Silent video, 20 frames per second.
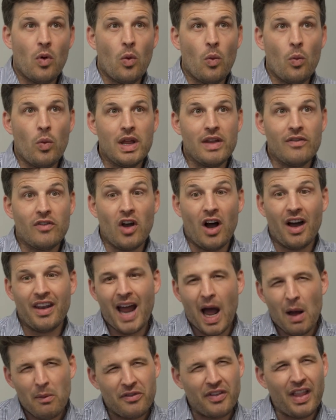We've got an
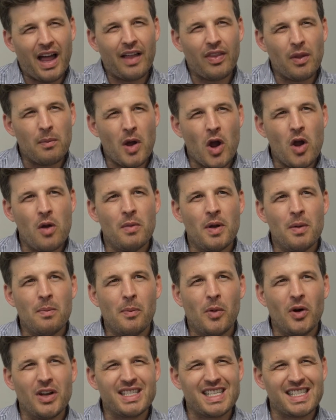app for that at the moment,
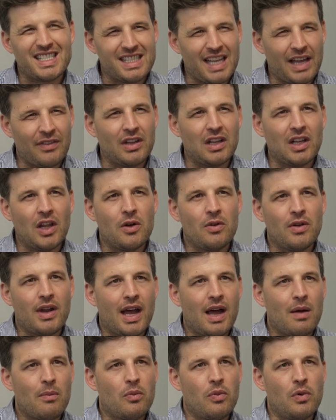but it's a standalone
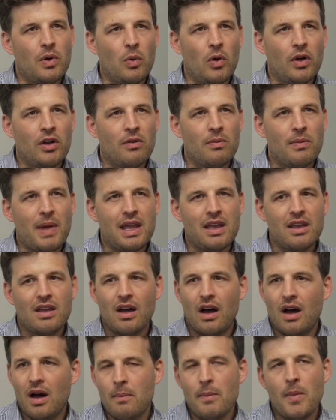app. We want to make
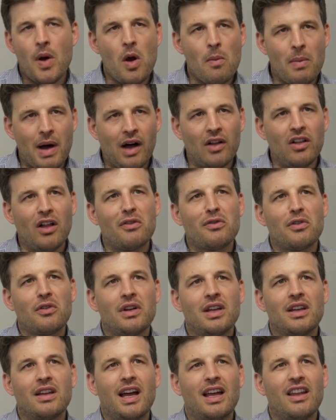our mobile
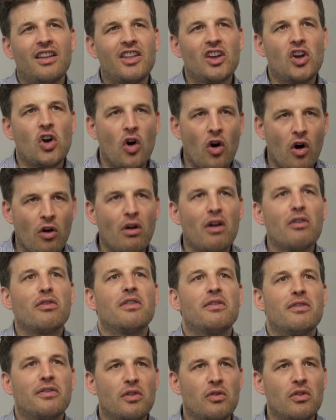offering kind of the core
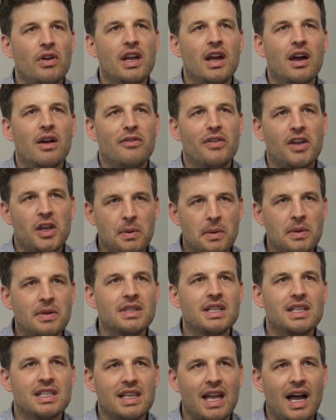offering for Rio for
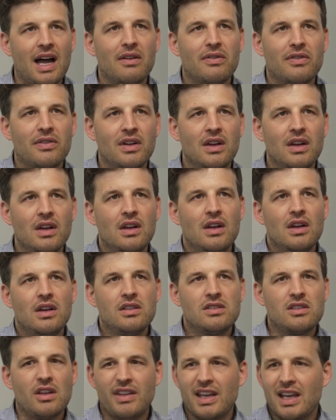community staff.
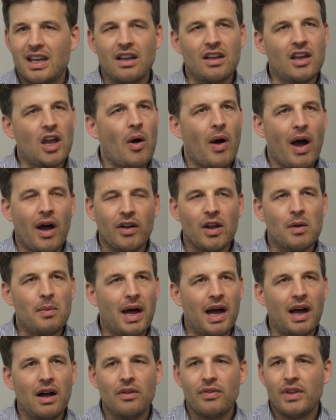So they can go out and
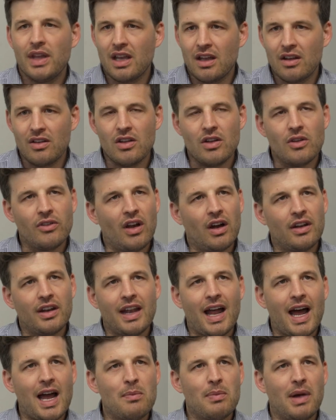about, they can use it on an
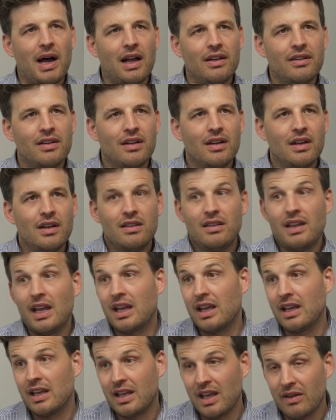iPad, they
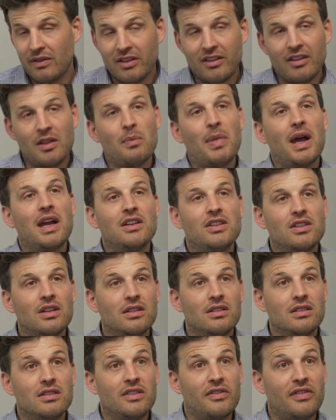can give it to the
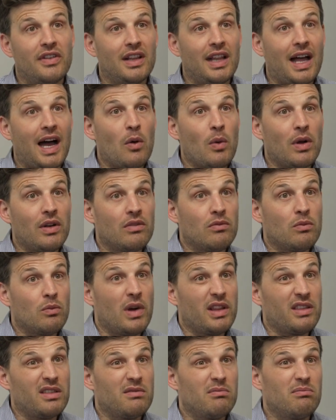patient to fill out
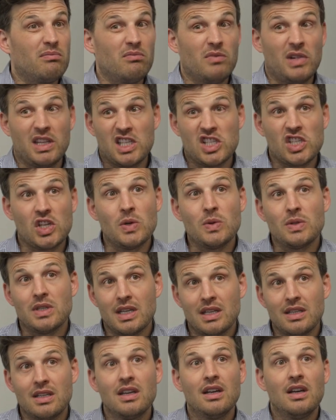when
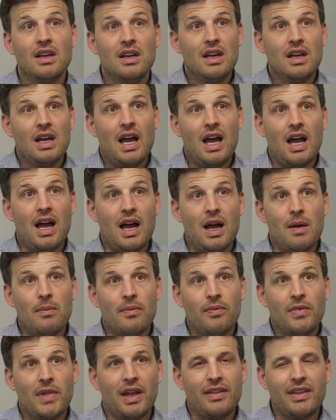suited. And
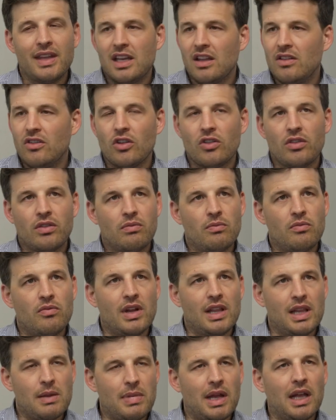they can just
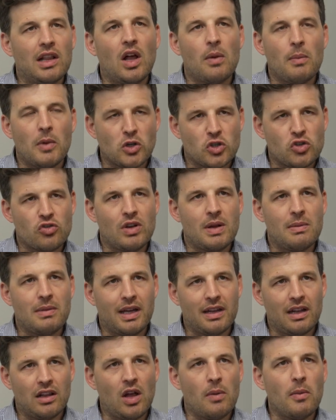really be a lot more
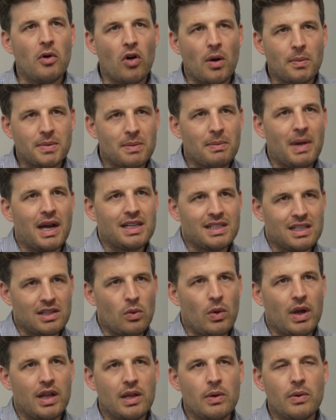streamlined, a lot more optimized in the
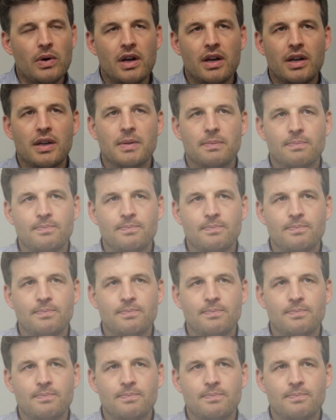way they work.